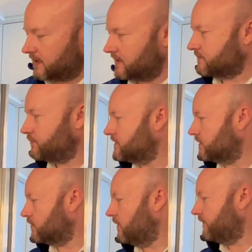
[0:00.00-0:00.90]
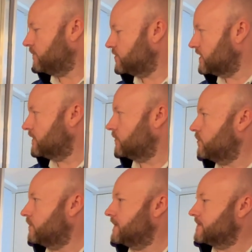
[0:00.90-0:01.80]
espresso coffee machine,
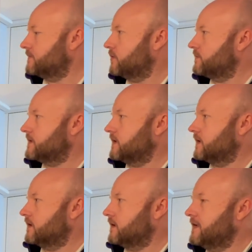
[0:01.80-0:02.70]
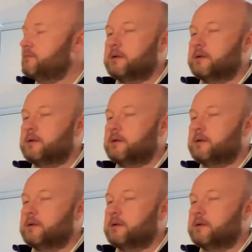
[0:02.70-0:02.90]
all the bits and bobs that you're going to need.